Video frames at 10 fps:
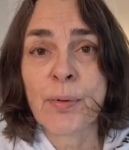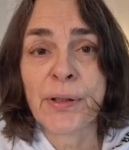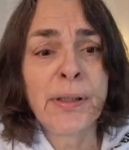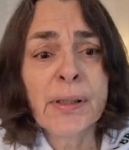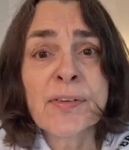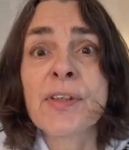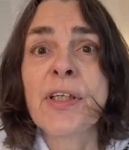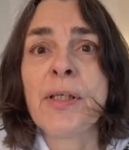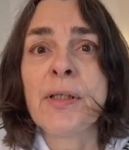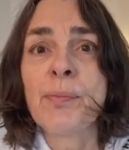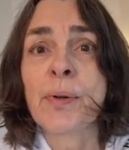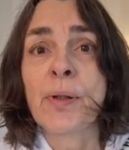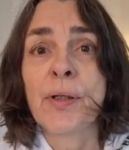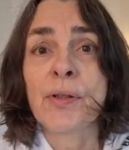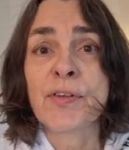He doesn't keep
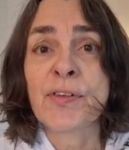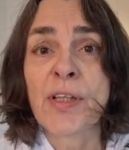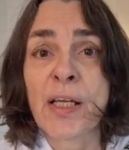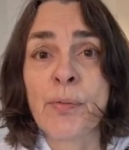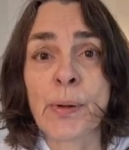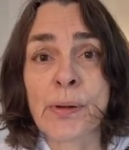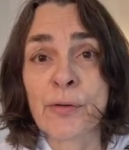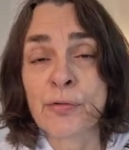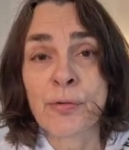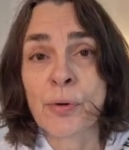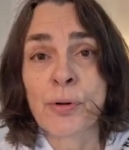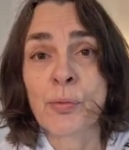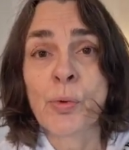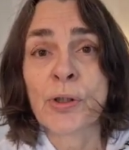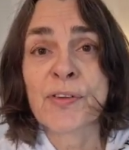stable for
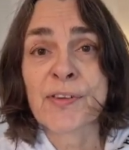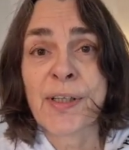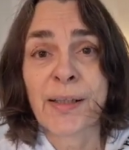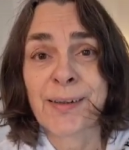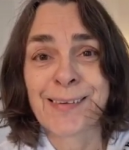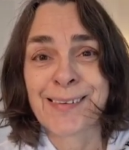1 second.